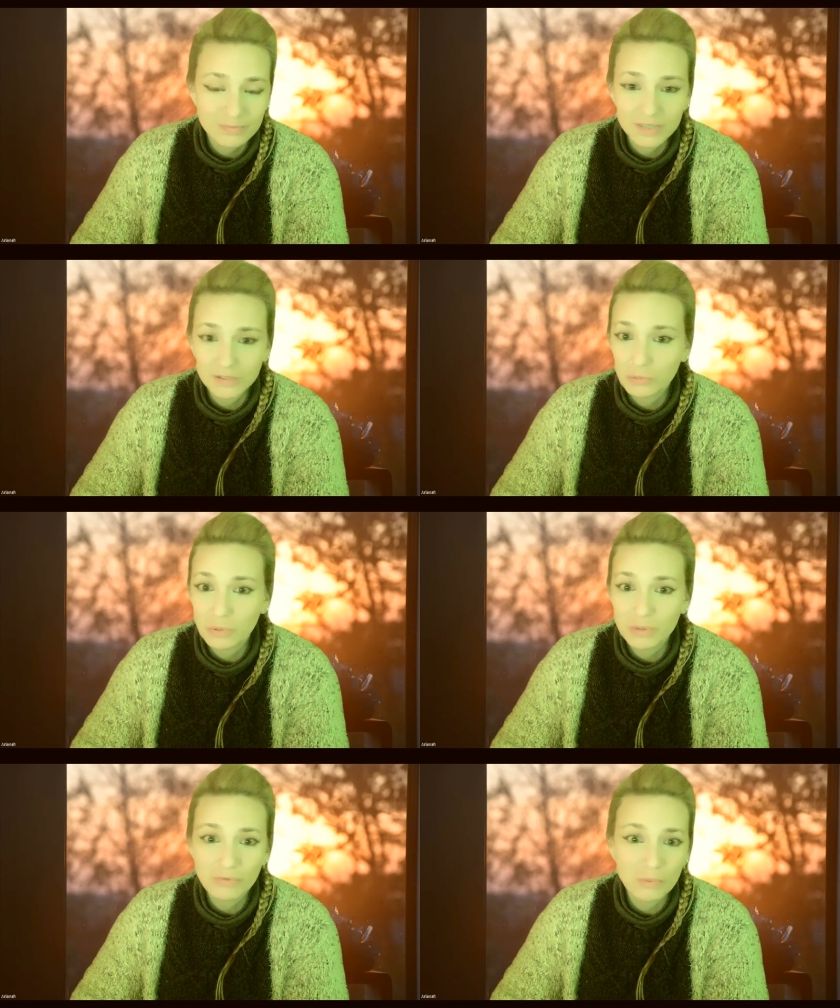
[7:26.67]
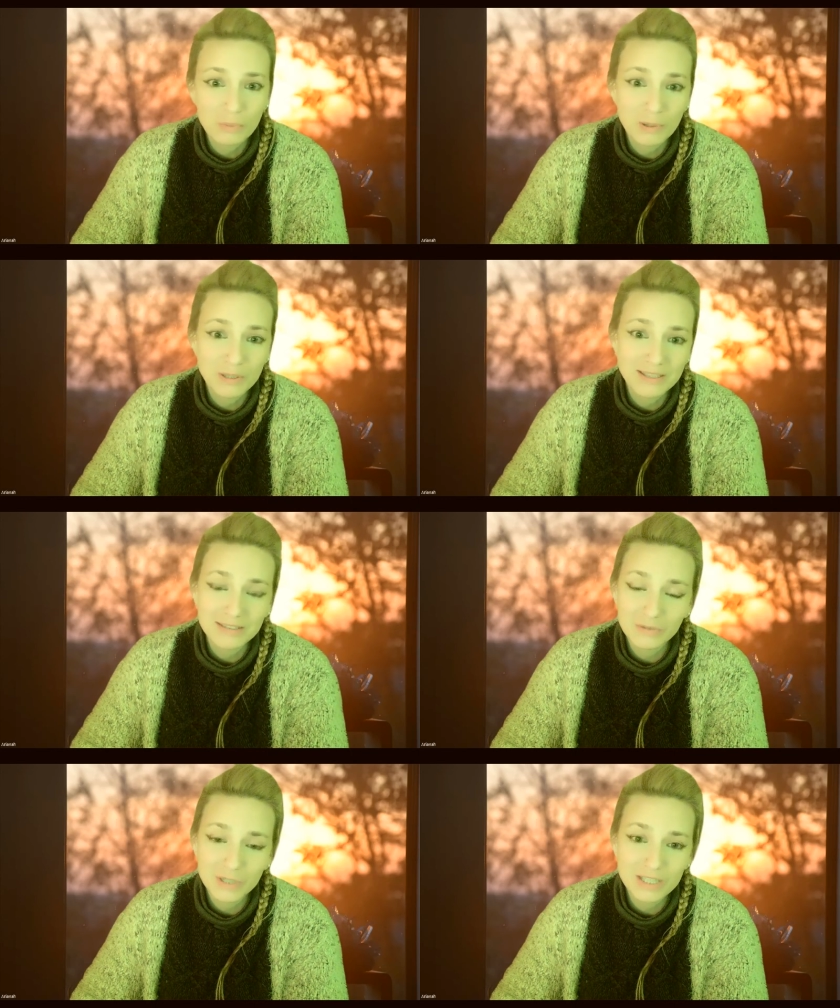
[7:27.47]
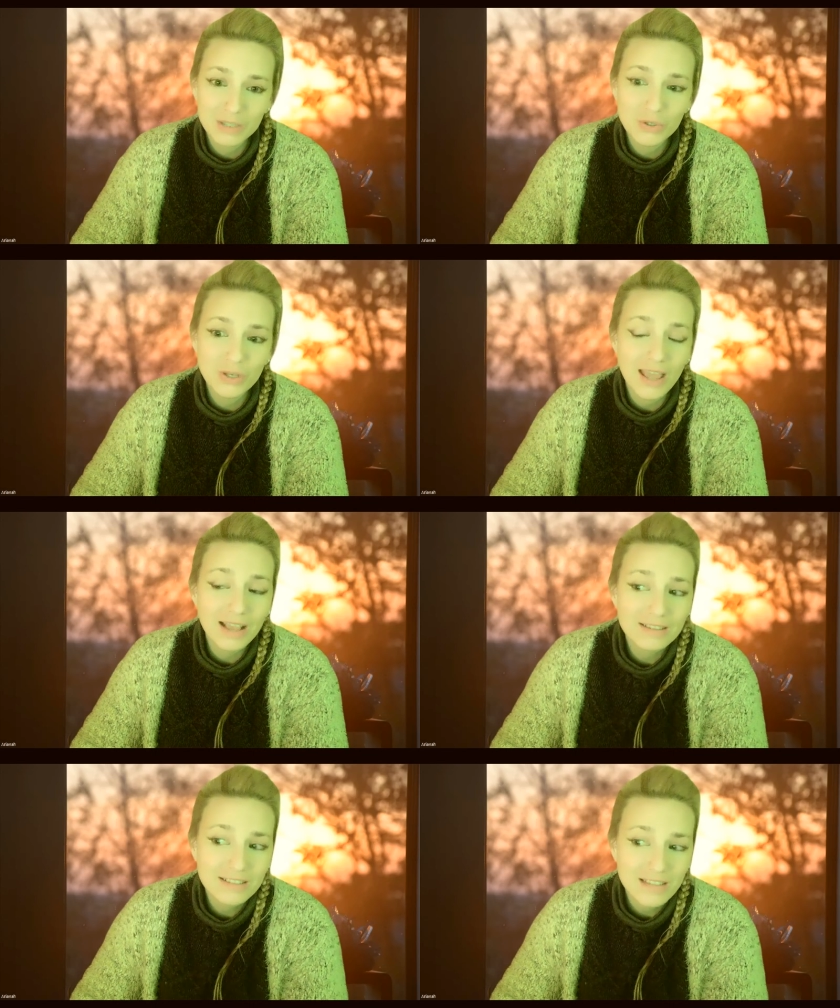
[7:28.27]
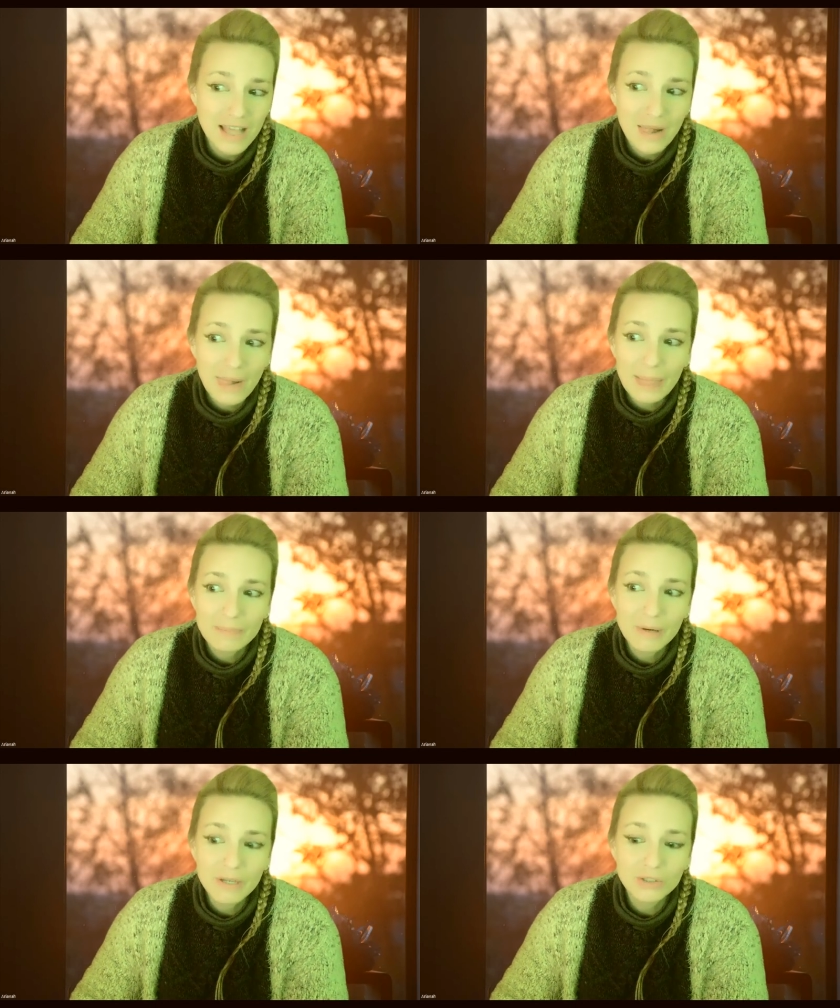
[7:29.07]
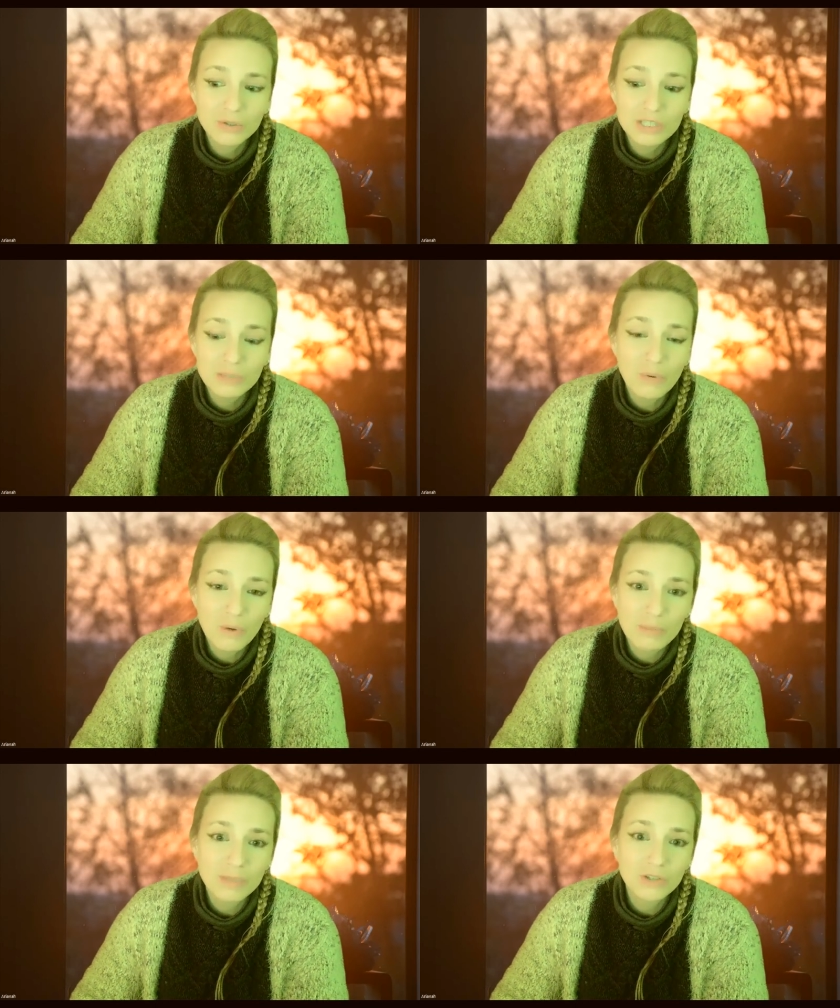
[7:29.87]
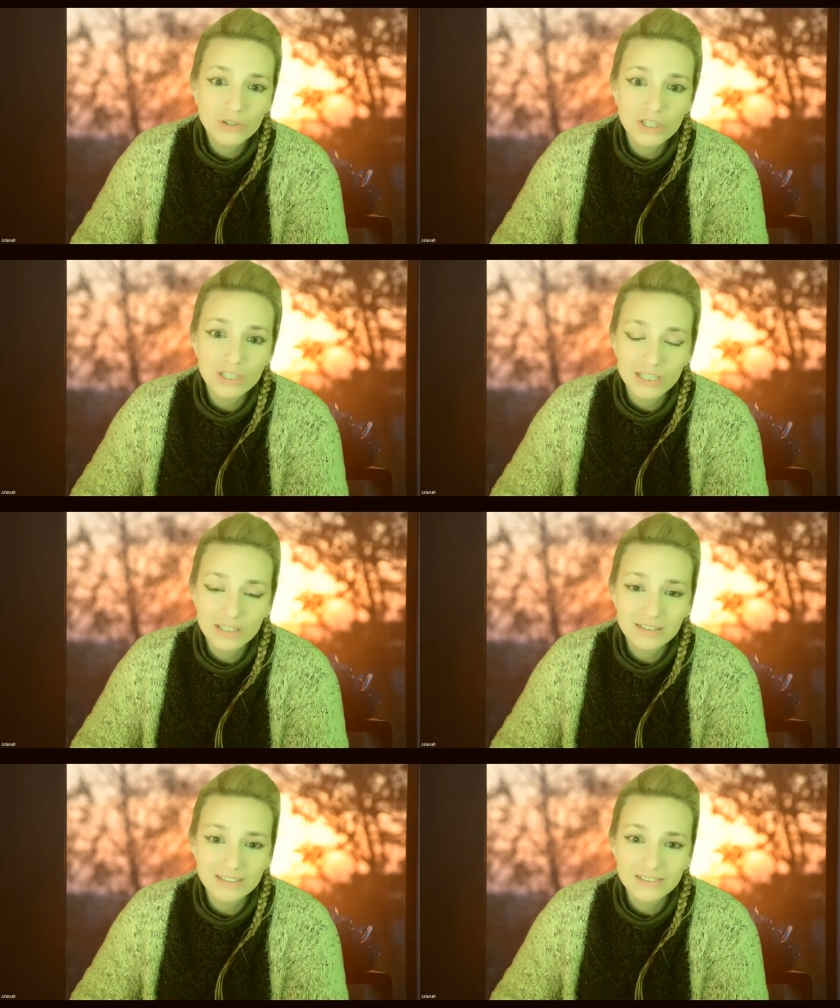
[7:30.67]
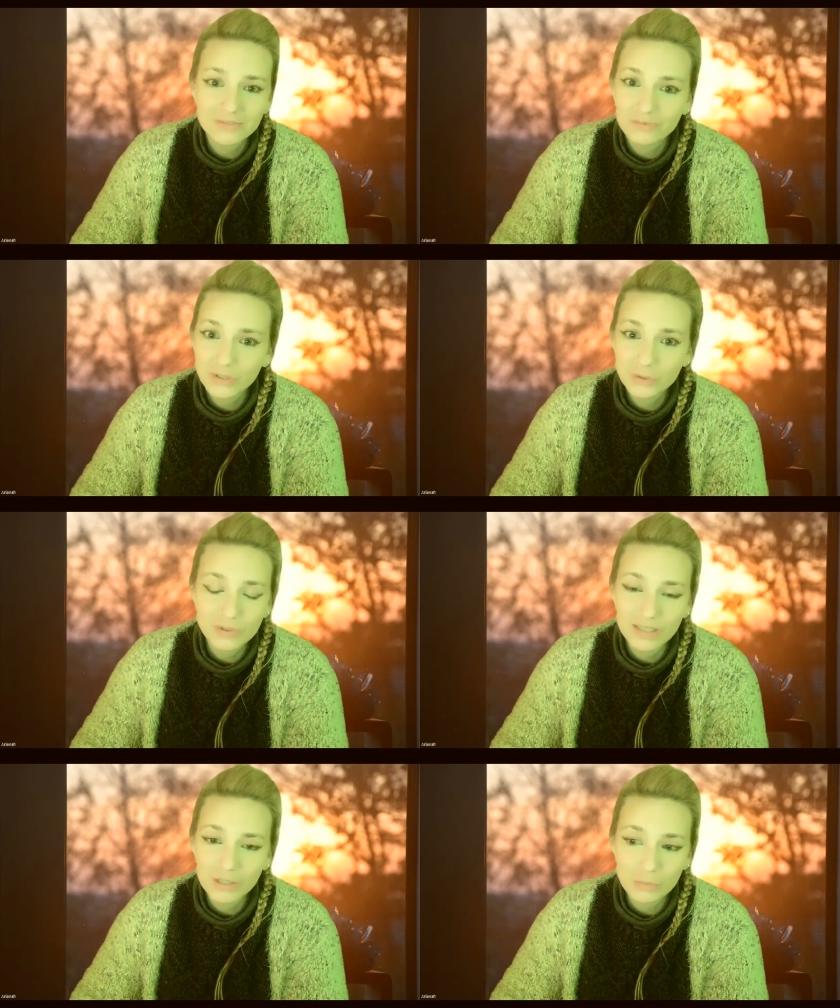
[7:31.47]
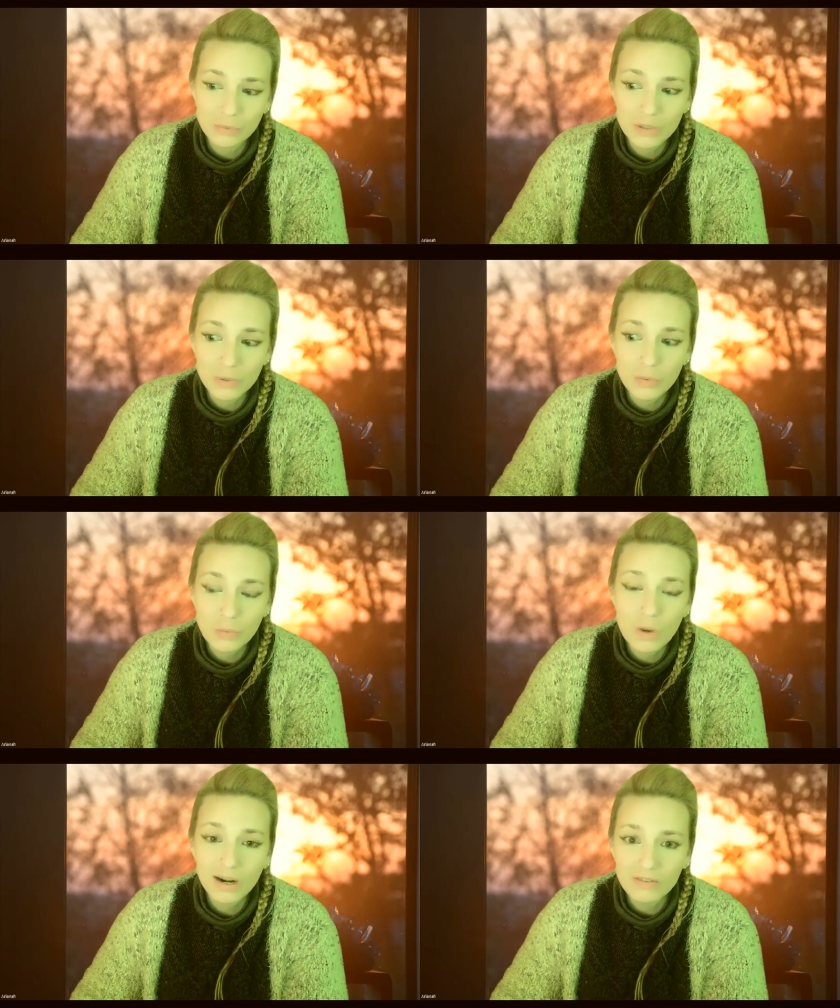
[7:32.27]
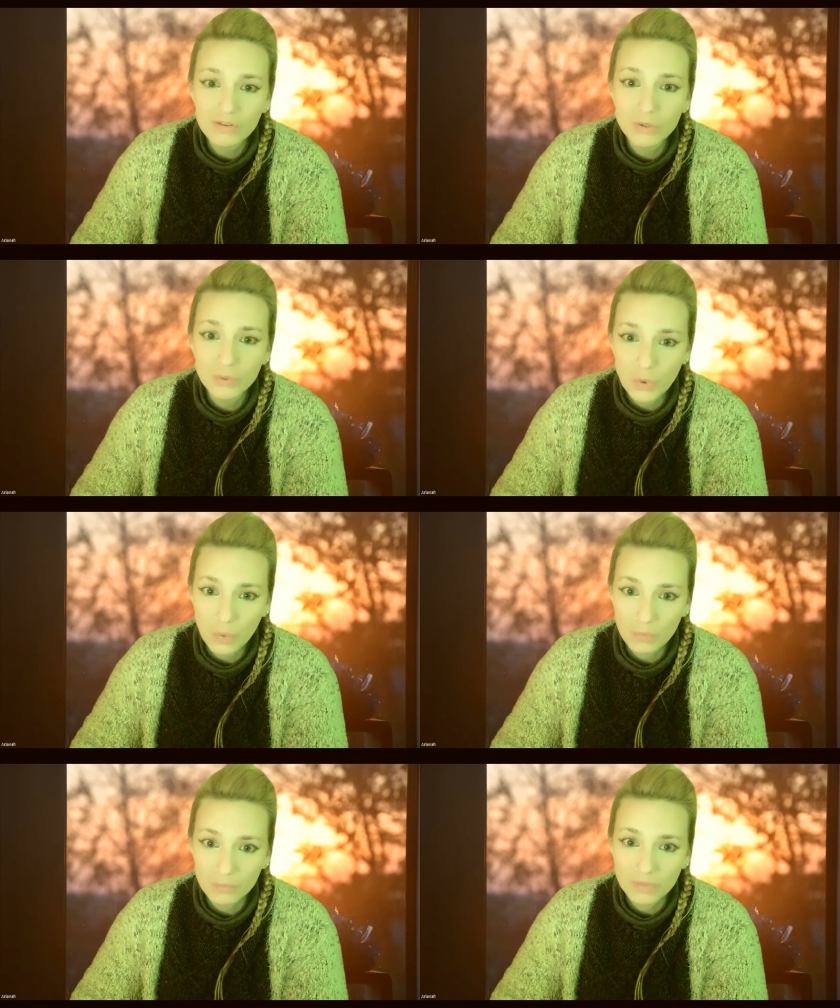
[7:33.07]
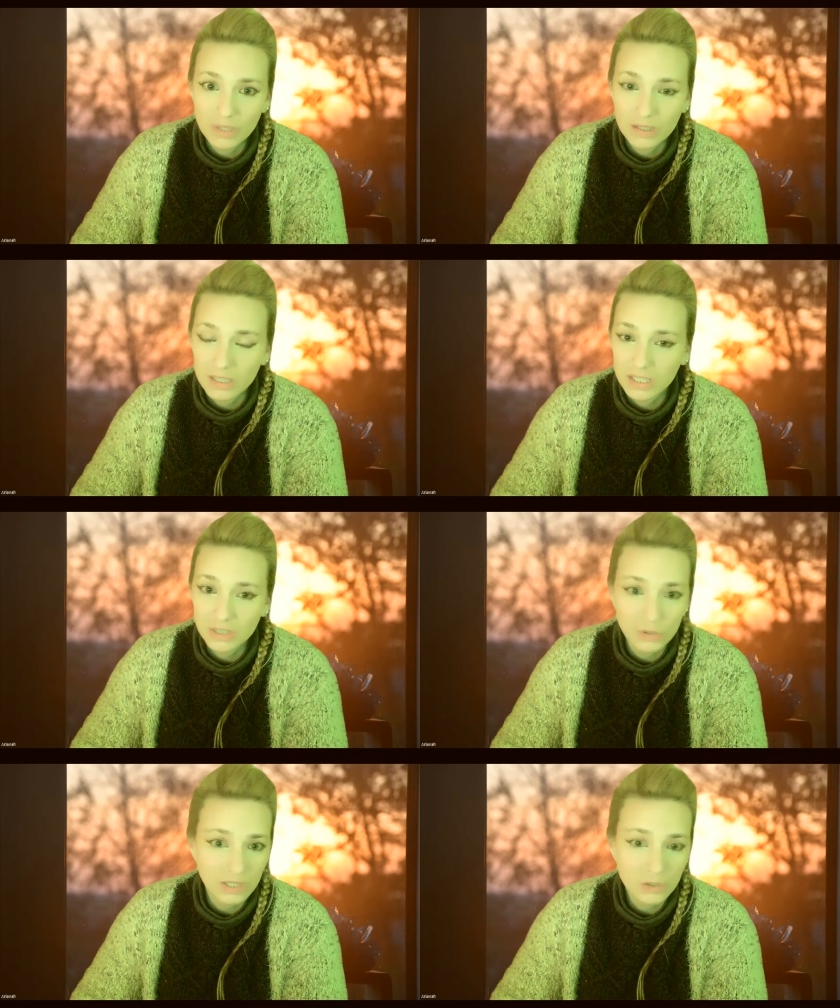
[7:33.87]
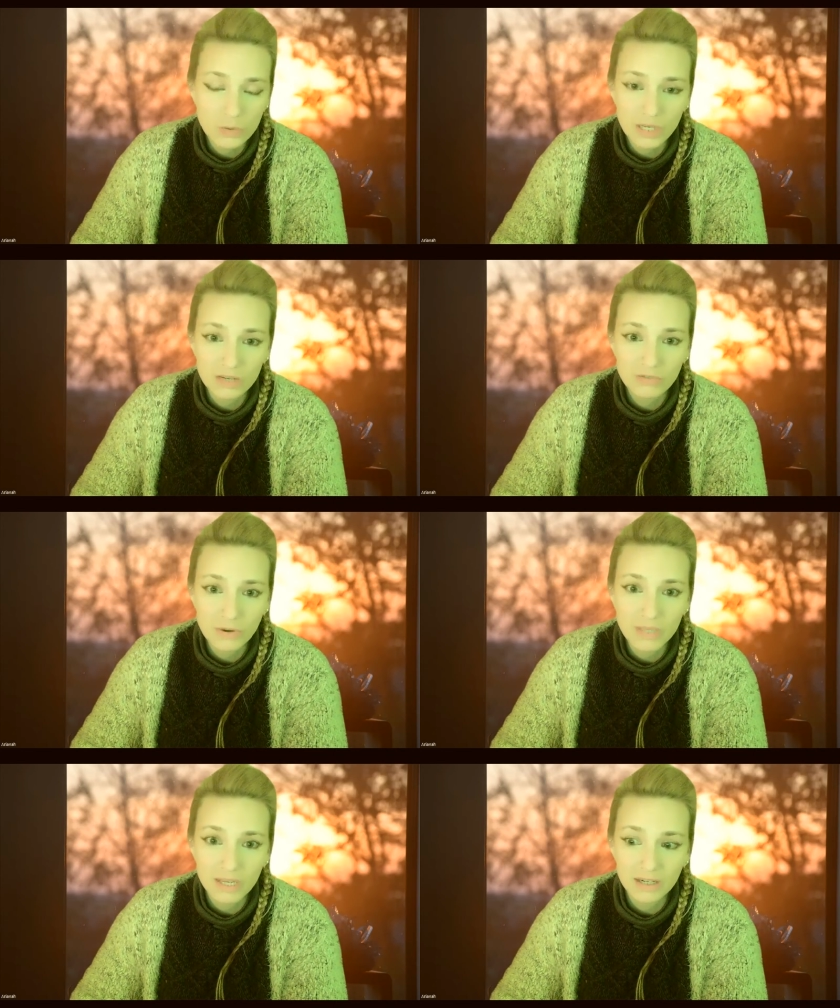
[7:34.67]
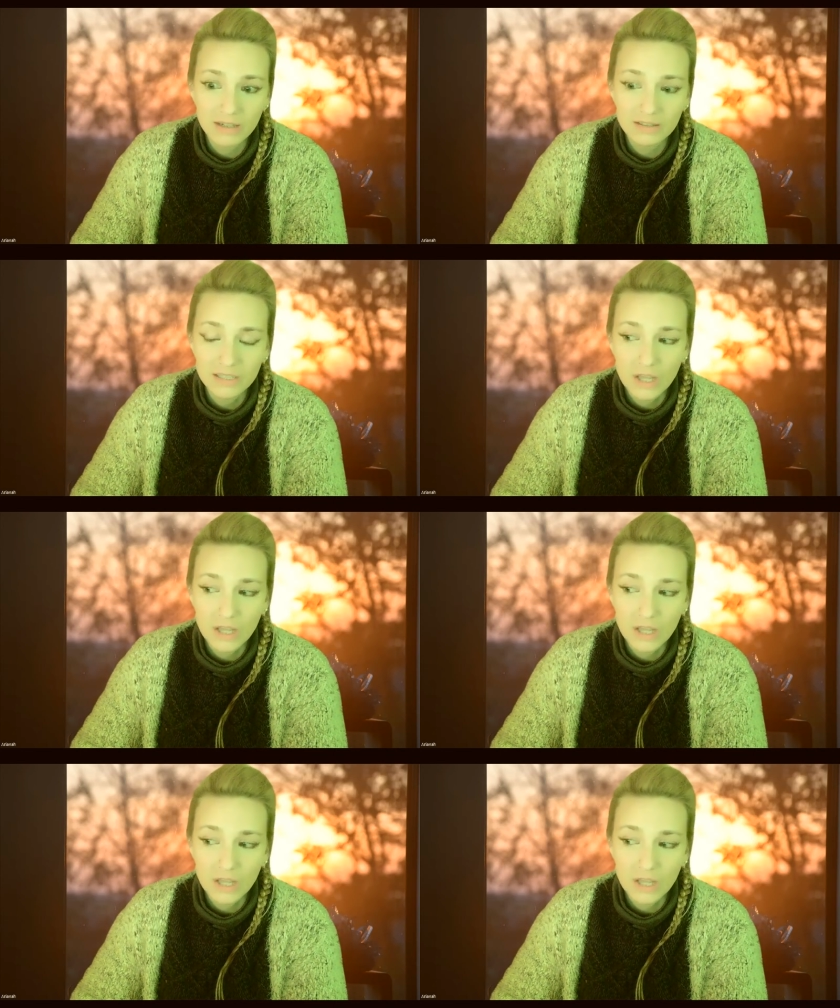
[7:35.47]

disappear from one one day to the next but your deprogramming journey you take it with you wherever you go and you can create from there